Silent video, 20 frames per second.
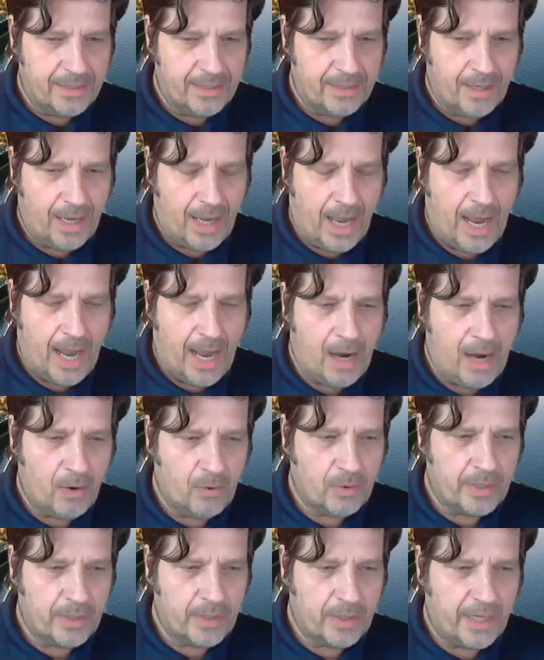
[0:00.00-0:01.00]

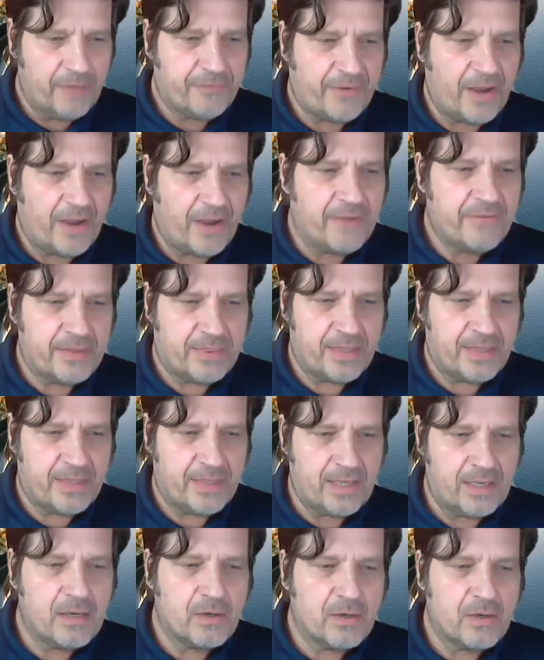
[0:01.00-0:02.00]
how, if
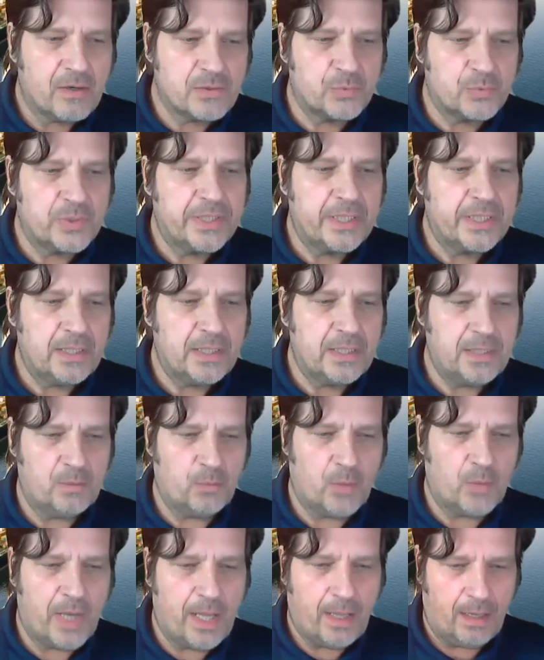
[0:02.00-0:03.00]
everything goes really
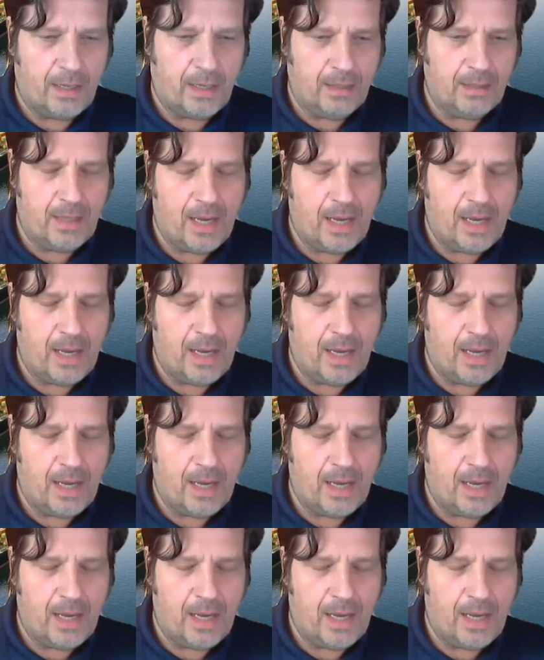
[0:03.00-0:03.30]
well,